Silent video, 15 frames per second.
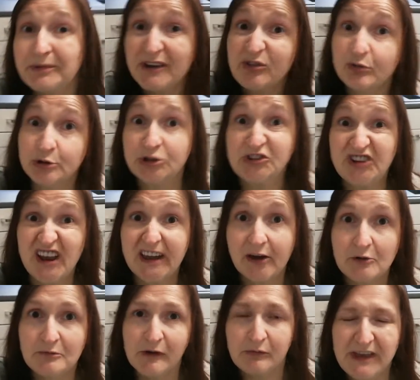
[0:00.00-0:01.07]
about, go and check
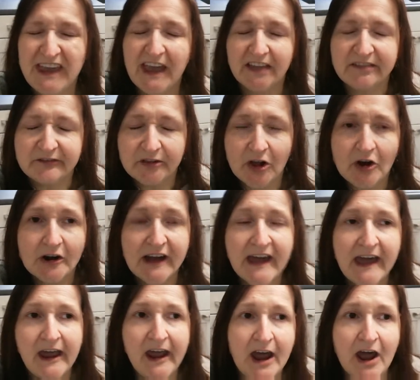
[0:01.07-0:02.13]
out my weekend vlog.
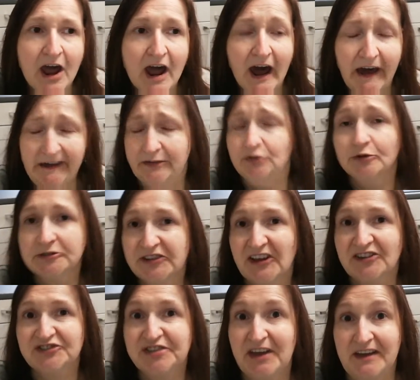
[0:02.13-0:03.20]
I
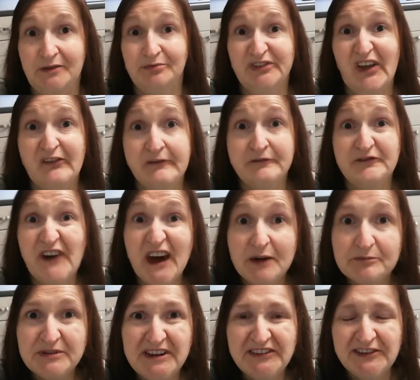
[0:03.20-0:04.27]
noticed that it was a
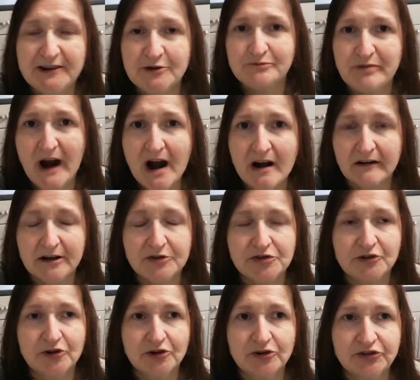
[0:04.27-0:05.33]
fab retail park.
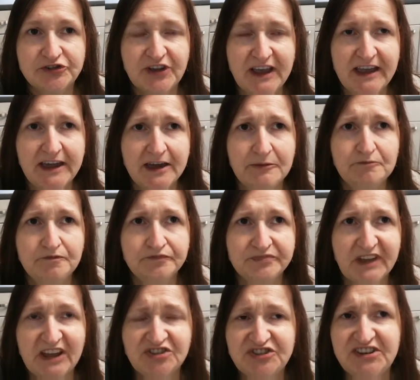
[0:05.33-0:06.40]
There's
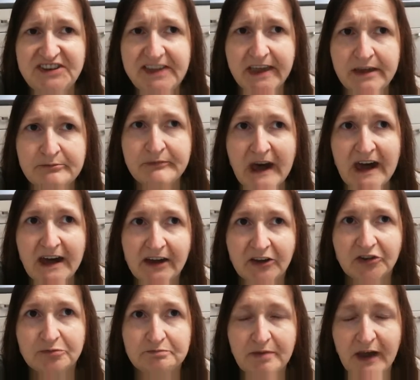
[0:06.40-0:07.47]
um, TK
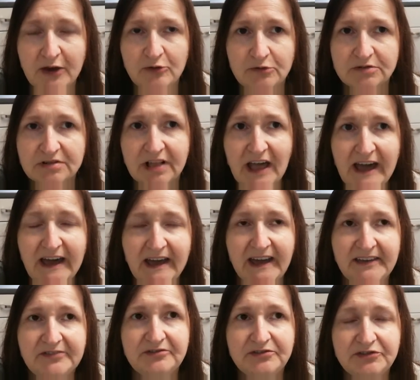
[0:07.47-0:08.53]
Maxx,
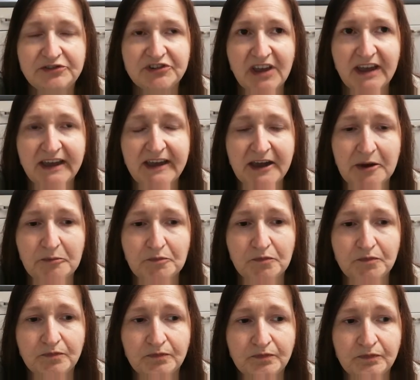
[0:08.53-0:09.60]
Poundland,
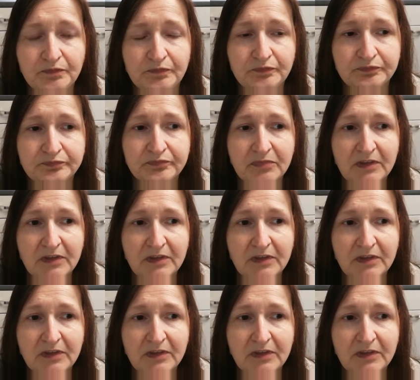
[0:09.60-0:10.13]
um,